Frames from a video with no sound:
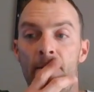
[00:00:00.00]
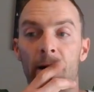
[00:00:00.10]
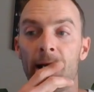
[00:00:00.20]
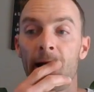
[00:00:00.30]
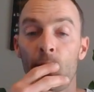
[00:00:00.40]

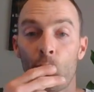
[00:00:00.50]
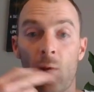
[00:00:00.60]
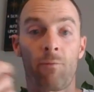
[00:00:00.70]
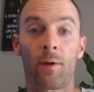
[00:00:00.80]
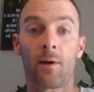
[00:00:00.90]
But then
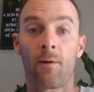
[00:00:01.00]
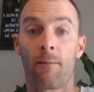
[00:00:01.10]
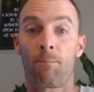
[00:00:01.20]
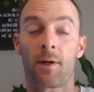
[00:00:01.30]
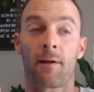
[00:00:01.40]
if we go to
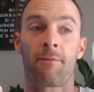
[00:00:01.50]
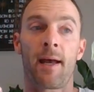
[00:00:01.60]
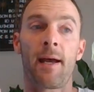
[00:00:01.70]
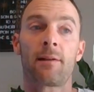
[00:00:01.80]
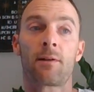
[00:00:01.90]
the book of
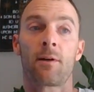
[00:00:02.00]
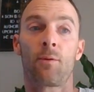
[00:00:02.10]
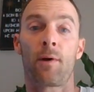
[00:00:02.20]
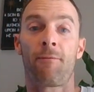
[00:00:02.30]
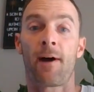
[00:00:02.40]

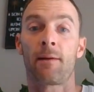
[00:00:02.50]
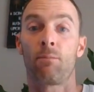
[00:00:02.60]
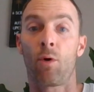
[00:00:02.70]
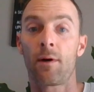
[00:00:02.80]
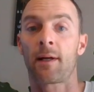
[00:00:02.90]
Esther, we
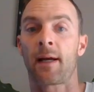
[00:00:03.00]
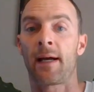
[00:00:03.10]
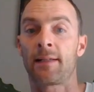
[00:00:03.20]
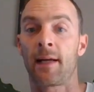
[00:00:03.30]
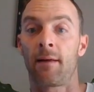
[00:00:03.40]
find
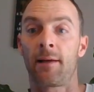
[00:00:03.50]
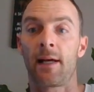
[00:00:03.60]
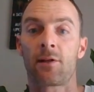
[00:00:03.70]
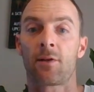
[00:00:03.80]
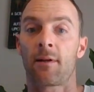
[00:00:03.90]
Mordecai telling
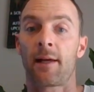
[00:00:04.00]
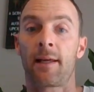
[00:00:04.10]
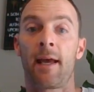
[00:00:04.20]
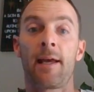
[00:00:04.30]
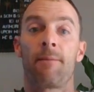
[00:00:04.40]
Esther,
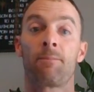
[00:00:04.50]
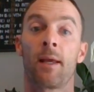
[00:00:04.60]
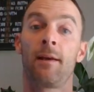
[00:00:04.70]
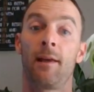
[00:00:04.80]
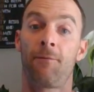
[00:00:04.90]
like, hey,
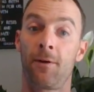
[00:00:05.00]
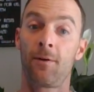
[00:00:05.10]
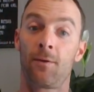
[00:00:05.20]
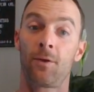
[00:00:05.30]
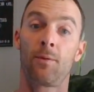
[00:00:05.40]
if you
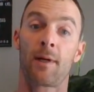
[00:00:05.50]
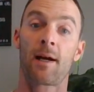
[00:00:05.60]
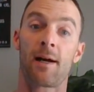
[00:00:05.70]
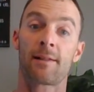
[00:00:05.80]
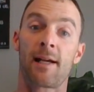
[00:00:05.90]
don't do what
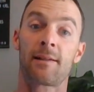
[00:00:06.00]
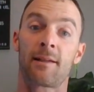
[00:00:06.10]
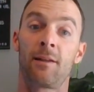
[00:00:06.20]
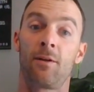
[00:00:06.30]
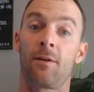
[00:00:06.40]
God's
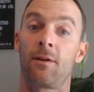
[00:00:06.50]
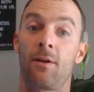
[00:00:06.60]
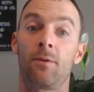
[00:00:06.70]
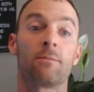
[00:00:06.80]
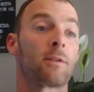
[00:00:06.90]
asking you to
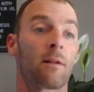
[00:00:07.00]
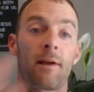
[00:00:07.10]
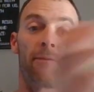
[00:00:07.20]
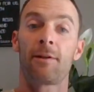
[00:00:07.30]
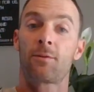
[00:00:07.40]
do,
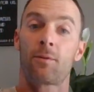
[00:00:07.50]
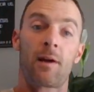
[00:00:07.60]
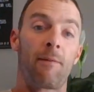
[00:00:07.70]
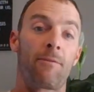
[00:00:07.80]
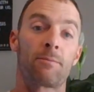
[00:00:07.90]
deliverance will
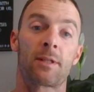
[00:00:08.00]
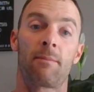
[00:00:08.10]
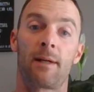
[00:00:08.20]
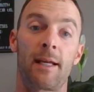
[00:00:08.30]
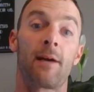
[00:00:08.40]
come from
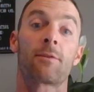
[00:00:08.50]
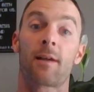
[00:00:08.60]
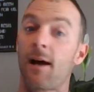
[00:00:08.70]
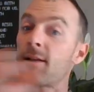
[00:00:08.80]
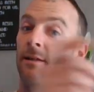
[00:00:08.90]
somebody else.
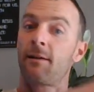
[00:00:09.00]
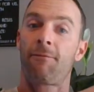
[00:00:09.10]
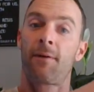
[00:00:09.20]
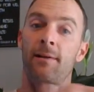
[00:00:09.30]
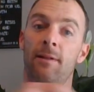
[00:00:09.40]
God's going to
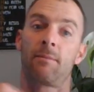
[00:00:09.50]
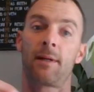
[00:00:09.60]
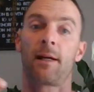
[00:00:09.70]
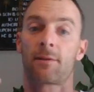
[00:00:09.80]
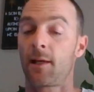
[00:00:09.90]
find
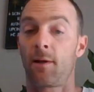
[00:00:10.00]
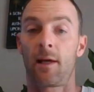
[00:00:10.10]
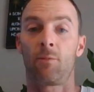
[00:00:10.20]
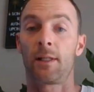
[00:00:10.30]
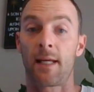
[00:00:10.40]
somebody else. And,
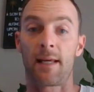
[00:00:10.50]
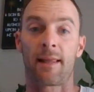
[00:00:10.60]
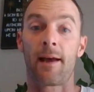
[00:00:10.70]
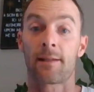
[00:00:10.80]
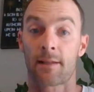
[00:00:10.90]
and, we take
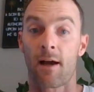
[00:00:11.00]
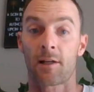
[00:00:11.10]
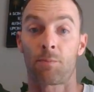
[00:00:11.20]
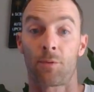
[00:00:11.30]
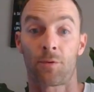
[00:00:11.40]
that as
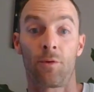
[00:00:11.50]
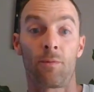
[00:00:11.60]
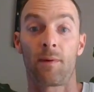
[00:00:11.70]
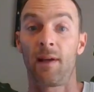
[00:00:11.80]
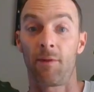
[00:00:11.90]
gospel
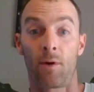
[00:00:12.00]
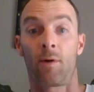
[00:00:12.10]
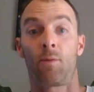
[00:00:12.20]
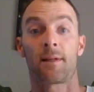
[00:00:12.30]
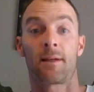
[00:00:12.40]
truth, even
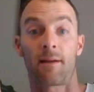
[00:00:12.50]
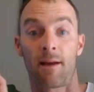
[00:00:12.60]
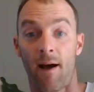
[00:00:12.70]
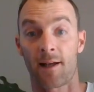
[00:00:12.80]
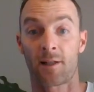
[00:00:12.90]
though it wasn't
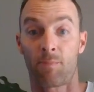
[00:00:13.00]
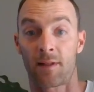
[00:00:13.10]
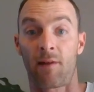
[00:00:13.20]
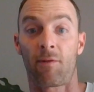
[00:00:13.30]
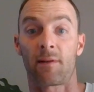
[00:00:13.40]
God
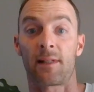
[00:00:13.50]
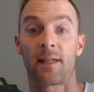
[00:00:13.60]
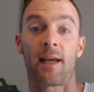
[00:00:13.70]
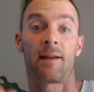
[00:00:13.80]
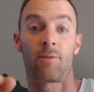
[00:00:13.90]
specifically
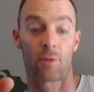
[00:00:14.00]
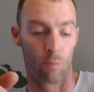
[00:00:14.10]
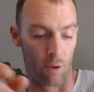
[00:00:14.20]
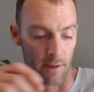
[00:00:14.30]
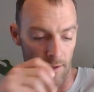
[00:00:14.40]
saying it was
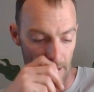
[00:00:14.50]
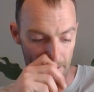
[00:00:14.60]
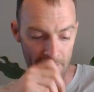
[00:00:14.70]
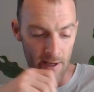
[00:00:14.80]
Mordecai.